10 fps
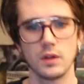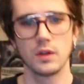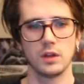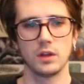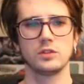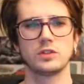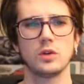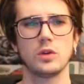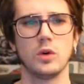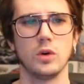It was so
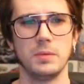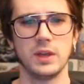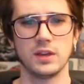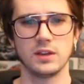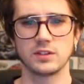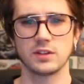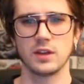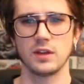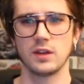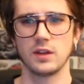cool because
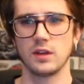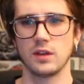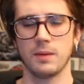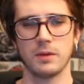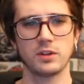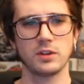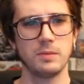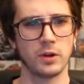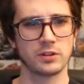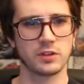I'm actually
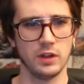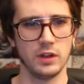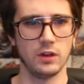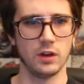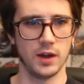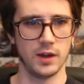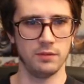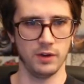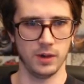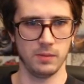personally not a
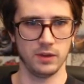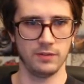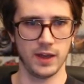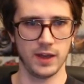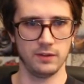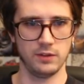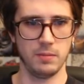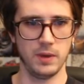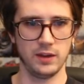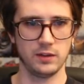very big fan of
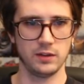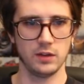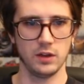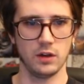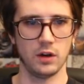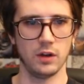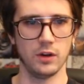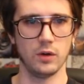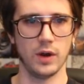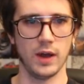debate,
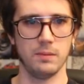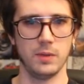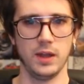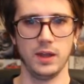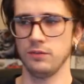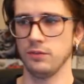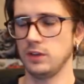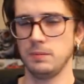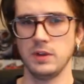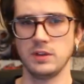although I am a free
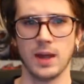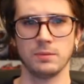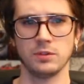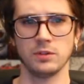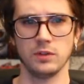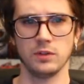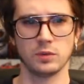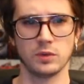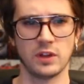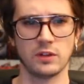speech absolutist,
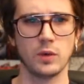which sounds quite